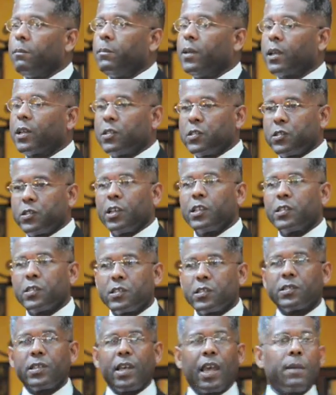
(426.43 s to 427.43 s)
Because just
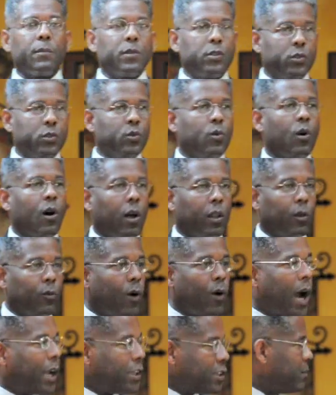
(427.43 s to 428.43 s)
the same as you all
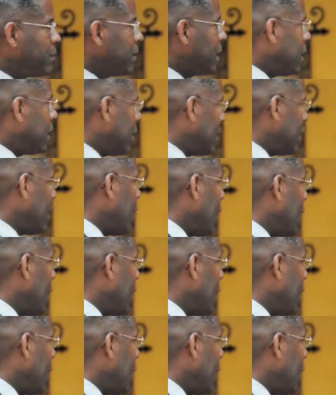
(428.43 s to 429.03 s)
are watching me on